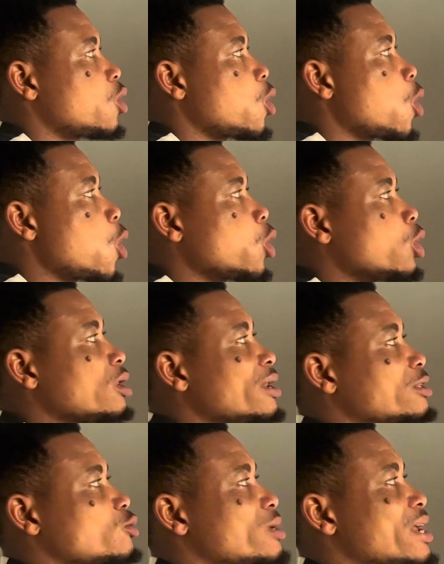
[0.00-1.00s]
all
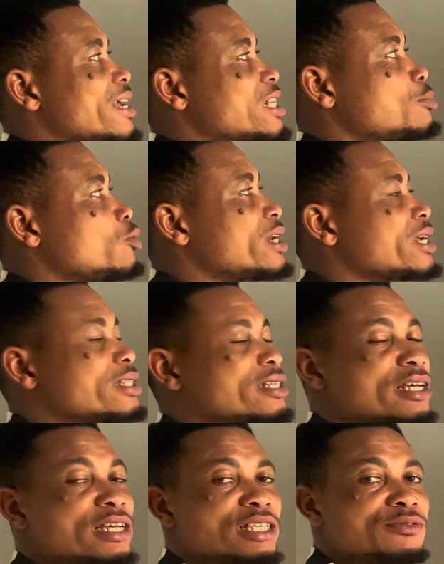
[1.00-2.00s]
to the exponent
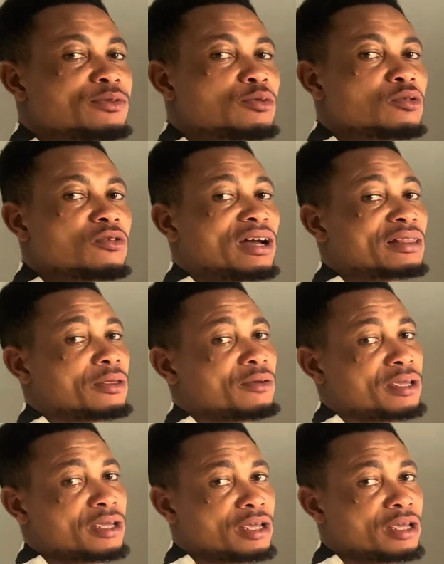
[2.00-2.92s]
negative 2 over 3.